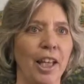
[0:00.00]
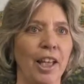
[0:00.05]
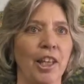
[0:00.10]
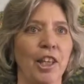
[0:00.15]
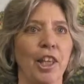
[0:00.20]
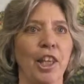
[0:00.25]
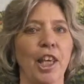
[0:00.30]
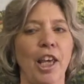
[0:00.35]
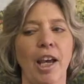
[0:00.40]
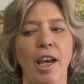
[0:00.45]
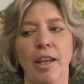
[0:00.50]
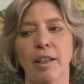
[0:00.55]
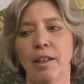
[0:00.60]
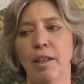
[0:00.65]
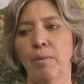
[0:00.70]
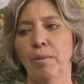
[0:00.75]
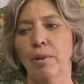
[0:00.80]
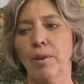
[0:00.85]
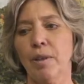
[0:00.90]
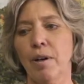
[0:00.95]
that
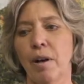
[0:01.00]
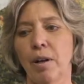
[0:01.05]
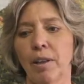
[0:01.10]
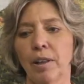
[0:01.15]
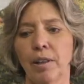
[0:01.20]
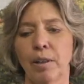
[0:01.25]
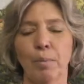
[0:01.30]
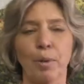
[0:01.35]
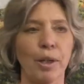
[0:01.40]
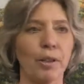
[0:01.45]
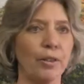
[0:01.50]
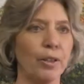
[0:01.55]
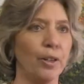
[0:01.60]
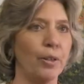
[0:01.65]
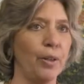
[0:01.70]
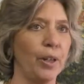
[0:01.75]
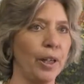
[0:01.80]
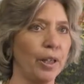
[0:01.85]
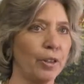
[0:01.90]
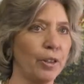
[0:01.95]
he was calling the
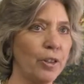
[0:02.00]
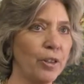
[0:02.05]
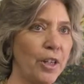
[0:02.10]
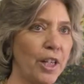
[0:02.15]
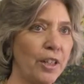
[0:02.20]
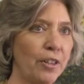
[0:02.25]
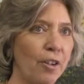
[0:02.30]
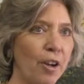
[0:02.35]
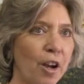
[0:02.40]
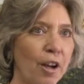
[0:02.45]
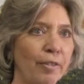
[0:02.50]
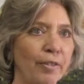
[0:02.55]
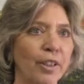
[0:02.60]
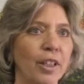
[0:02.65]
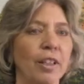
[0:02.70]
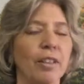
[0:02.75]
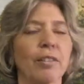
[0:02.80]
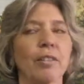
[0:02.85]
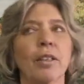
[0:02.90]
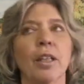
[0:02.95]
prosecuting attorney's
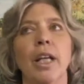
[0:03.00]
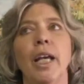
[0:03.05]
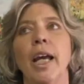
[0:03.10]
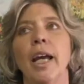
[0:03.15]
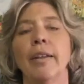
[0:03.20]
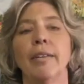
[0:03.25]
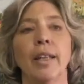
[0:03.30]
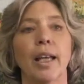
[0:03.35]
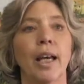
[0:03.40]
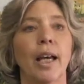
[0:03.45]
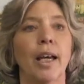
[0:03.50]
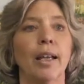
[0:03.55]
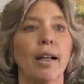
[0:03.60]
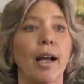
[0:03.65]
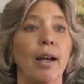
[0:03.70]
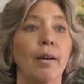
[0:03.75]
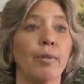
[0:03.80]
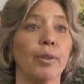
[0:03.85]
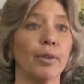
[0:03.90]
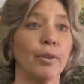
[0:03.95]
office, and that
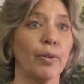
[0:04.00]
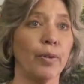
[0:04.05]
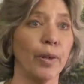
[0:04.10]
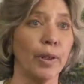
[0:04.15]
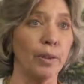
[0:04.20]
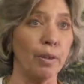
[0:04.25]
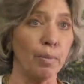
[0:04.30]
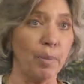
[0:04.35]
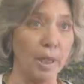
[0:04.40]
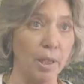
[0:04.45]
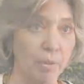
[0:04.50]
I was going to be